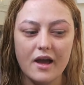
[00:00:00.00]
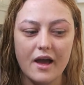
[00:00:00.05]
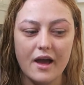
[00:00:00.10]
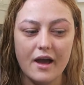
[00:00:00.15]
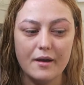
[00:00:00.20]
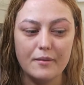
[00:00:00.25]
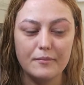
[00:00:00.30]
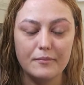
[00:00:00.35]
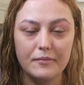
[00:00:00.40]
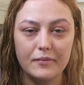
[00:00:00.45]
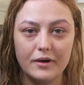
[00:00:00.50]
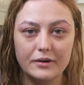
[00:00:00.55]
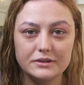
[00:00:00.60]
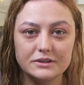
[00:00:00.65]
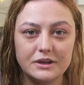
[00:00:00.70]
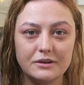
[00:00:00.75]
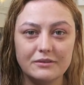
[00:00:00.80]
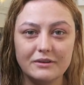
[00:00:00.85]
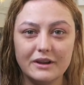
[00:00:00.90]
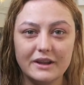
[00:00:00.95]
I
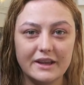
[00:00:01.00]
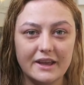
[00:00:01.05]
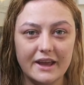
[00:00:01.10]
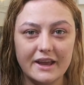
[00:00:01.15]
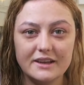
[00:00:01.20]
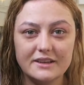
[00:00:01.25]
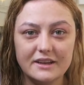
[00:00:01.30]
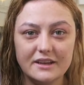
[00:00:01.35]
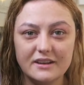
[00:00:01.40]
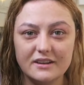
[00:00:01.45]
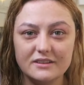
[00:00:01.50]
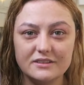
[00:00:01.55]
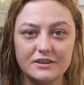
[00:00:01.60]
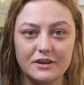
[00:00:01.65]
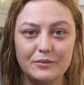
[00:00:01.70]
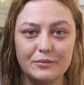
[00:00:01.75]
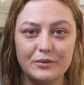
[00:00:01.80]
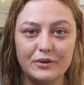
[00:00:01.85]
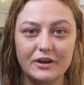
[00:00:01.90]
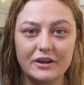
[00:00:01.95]
was only like 18 at the
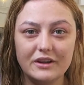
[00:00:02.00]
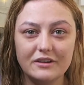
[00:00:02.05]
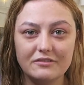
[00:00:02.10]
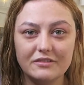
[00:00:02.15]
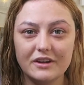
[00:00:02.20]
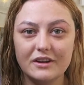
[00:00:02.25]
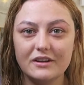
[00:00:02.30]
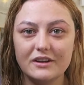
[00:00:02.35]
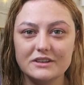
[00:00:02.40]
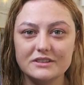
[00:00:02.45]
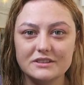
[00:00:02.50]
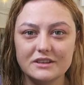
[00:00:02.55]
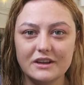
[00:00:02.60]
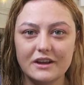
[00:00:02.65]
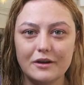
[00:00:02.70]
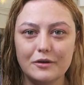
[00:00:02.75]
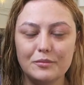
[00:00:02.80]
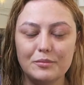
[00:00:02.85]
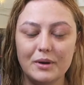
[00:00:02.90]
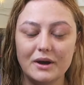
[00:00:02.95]
time, and I didn't realise
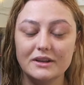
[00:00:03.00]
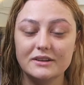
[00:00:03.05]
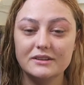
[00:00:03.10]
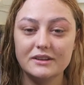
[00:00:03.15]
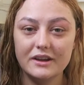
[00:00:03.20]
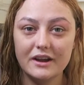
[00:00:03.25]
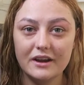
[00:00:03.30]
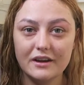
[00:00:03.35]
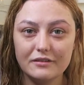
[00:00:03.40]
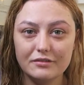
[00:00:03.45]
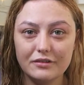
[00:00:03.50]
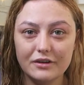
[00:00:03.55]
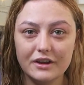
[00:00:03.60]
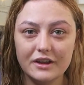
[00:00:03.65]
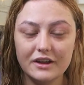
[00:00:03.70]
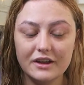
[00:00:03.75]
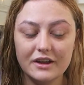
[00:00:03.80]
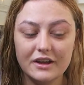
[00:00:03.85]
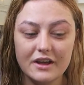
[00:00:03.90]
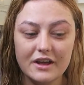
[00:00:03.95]
like how bad they are for
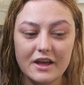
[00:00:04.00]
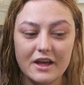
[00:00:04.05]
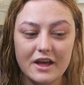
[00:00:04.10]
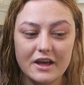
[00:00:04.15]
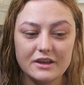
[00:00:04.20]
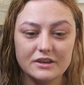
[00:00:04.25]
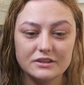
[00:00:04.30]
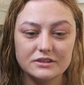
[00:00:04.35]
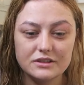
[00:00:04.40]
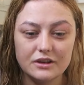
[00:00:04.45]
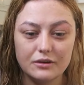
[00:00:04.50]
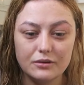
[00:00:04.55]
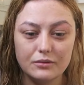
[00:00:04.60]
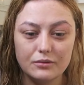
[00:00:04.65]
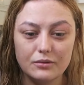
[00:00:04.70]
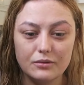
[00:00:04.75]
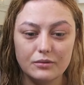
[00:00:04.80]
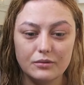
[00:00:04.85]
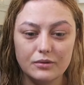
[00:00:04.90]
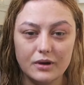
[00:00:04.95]
you.
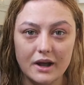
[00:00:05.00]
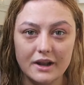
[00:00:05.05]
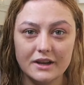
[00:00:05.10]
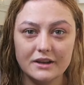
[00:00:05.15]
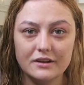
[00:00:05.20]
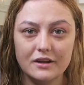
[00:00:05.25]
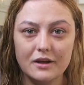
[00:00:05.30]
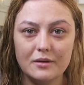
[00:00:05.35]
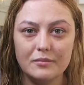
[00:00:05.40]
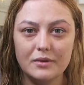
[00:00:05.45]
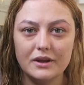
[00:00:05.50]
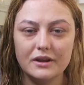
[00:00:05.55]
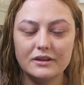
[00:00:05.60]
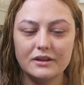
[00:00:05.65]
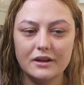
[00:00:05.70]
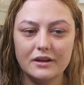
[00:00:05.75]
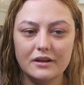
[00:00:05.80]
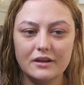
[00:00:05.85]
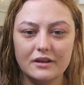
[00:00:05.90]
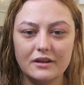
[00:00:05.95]
So anytime like
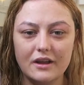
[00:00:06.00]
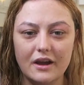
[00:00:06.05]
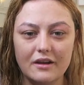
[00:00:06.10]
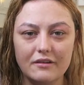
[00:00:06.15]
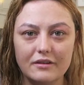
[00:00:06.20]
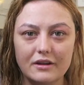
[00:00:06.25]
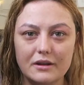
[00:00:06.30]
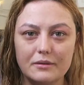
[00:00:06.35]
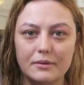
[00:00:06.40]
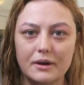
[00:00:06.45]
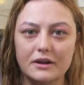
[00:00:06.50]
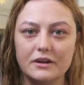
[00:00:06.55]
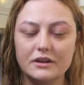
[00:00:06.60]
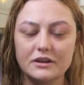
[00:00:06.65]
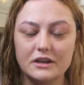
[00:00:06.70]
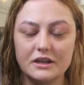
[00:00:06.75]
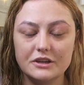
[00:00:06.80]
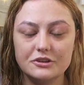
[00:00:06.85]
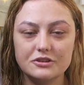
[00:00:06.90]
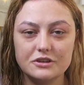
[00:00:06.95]
that it get really bad,
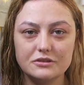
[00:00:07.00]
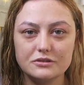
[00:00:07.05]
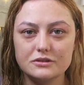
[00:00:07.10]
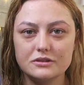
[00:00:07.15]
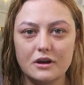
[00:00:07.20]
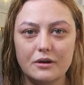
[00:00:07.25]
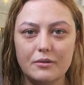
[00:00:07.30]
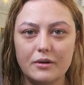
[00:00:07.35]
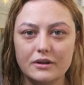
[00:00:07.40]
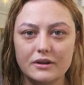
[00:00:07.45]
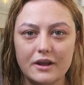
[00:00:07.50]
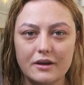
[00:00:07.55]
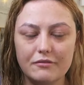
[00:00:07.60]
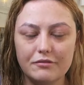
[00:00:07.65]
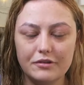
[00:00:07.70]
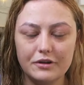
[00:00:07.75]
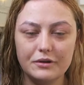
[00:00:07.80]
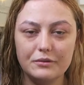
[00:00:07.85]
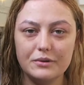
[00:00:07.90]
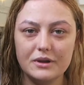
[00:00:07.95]
I'd literally just go on them
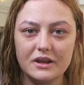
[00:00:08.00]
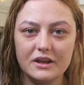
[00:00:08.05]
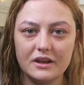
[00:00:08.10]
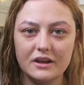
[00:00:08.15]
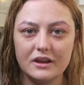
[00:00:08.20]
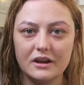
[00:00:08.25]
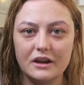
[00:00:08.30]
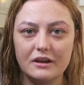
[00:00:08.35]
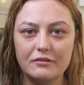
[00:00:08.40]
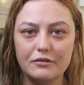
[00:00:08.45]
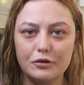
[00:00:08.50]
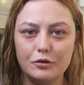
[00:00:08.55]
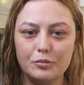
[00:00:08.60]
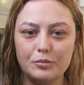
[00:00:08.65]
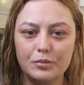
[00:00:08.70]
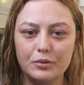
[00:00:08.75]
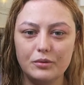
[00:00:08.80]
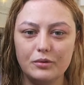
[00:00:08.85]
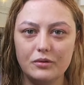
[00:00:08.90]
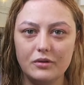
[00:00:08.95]
for a week, clear it
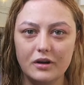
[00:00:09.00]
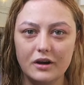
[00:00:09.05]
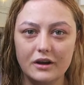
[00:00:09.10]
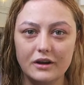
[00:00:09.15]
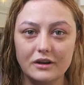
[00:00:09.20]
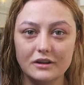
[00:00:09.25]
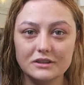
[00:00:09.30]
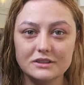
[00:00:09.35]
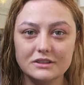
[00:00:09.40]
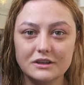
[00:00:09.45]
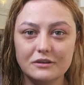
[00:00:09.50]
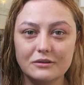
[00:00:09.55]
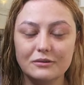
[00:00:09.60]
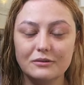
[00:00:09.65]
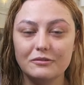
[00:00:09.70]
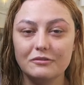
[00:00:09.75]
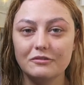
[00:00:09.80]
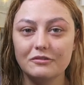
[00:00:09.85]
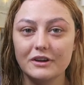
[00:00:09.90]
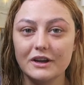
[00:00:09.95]
up. But I also
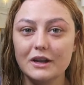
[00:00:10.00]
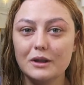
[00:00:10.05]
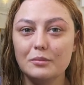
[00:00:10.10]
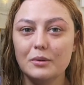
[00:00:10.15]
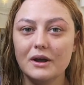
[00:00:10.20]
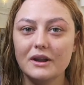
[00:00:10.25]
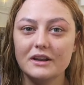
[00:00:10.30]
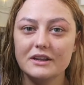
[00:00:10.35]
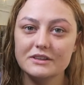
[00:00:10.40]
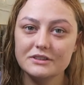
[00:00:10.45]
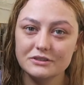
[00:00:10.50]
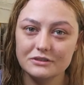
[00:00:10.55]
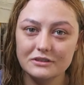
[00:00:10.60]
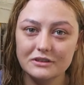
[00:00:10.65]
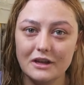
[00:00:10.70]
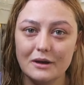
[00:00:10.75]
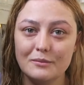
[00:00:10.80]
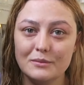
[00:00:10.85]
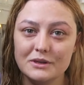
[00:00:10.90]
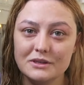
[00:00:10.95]
really badly
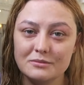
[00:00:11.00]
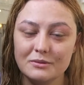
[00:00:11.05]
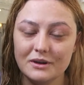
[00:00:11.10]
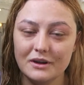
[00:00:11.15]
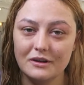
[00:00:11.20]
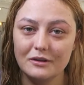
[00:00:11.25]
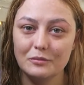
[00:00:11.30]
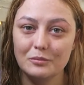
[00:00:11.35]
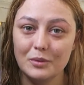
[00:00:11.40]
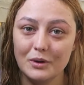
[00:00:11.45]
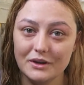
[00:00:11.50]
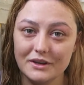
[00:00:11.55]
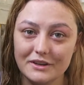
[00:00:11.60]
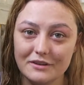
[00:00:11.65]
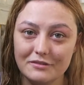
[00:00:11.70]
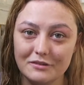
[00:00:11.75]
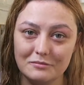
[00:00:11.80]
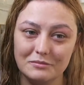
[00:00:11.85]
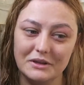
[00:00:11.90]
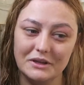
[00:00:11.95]
sun damaged my whole
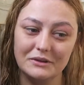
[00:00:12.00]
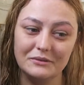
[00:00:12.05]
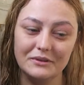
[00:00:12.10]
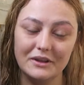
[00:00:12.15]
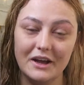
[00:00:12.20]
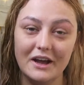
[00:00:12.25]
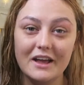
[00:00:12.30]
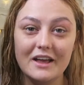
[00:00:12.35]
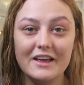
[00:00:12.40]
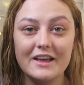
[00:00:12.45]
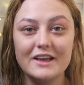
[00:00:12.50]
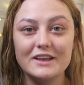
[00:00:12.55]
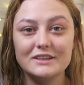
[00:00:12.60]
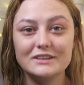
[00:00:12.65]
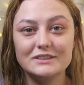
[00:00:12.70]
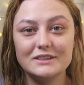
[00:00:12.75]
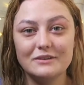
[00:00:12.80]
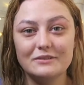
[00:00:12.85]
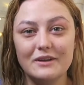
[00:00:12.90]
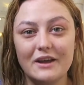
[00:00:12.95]
body from doing that.
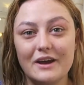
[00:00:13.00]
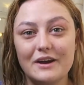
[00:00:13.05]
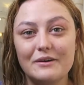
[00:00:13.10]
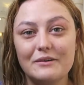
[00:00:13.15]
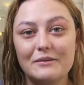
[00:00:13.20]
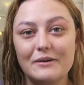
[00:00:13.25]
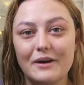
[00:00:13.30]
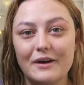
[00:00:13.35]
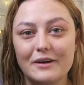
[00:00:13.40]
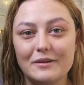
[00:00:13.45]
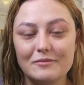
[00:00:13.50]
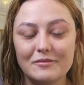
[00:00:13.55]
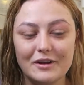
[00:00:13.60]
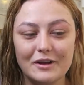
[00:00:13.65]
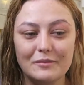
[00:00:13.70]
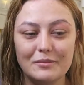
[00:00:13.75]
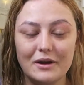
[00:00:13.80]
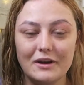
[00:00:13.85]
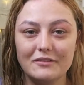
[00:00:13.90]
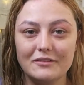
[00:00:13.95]
So now I'm
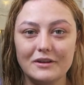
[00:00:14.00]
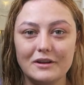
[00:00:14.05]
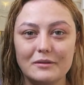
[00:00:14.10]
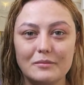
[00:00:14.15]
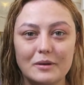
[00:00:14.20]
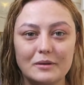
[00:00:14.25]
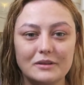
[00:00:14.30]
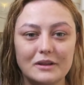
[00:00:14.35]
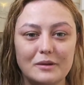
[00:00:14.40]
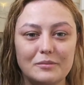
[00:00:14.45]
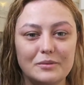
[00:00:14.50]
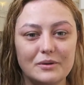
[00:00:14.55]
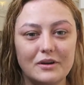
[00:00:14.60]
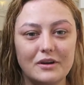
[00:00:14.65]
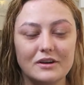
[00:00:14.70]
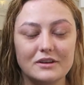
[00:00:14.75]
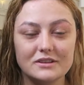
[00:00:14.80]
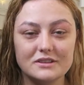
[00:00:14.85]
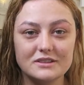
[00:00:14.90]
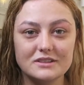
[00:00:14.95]
real paranoid about that,
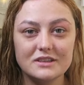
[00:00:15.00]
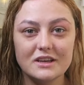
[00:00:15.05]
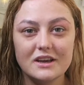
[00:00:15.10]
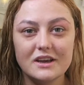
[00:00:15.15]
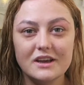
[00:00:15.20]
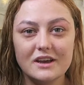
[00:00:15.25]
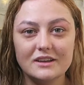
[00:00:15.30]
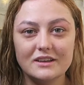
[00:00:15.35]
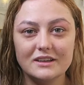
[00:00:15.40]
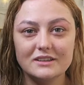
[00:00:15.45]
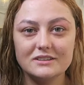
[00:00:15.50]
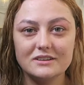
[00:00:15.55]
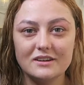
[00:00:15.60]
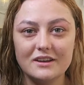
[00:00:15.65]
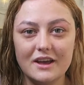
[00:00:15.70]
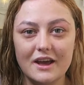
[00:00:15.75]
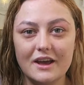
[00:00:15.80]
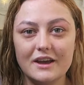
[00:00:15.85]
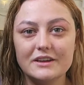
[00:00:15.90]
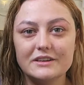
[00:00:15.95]
because that's
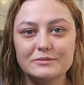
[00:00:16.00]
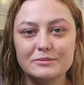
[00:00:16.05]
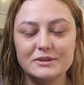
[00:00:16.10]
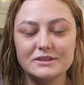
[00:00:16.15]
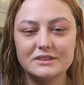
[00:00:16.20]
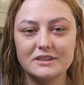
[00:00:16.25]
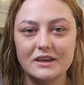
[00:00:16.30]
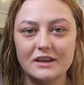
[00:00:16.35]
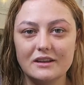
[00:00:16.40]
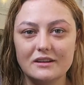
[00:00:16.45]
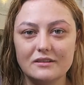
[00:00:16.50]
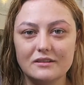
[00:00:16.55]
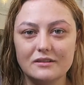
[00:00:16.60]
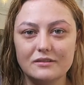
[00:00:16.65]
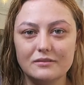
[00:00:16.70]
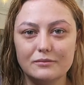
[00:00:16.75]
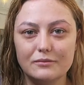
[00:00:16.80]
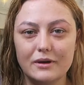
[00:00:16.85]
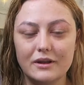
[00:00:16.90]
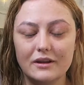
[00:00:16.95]
gonna age my skin
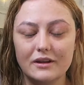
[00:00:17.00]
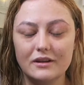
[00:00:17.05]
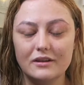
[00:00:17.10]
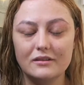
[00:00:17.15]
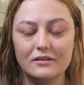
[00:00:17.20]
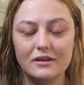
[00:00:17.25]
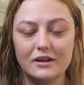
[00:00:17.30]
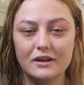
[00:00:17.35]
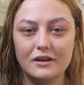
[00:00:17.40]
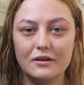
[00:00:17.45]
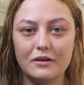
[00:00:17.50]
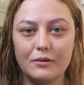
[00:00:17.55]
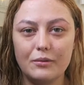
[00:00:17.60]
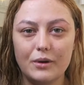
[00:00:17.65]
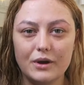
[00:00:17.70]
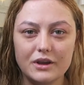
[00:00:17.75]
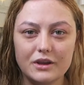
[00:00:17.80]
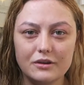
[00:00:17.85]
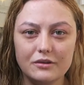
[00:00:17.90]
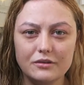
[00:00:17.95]
when I like
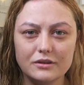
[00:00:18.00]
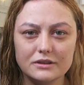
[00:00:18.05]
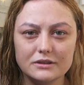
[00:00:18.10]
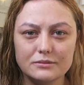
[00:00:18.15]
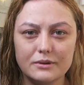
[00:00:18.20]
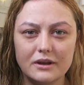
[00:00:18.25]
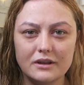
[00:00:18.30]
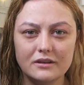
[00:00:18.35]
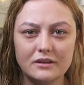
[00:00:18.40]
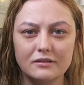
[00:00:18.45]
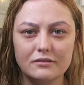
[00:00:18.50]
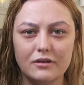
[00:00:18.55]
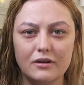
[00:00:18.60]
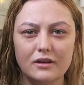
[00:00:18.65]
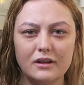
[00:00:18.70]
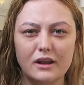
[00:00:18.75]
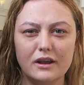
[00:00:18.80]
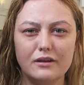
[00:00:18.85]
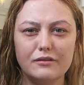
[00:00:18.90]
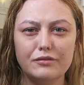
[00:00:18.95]
quite young as well, and I've
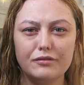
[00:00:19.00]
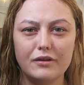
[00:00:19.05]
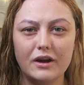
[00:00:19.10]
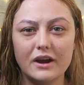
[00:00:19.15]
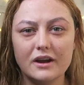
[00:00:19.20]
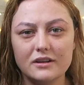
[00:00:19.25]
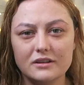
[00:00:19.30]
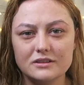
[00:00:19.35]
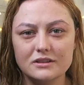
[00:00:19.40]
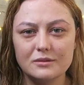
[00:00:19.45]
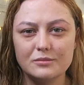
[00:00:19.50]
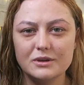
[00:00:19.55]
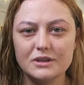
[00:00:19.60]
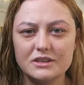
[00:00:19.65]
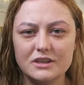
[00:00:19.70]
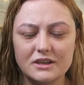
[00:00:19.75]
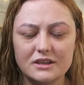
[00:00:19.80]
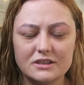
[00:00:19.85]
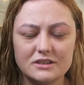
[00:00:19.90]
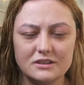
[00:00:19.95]
all like freckles on my
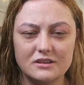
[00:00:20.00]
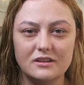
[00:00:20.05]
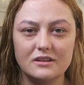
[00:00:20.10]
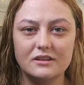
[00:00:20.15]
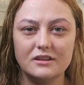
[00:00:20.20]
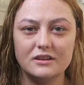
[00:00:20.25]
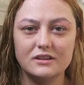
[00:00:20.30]
chest, and I'm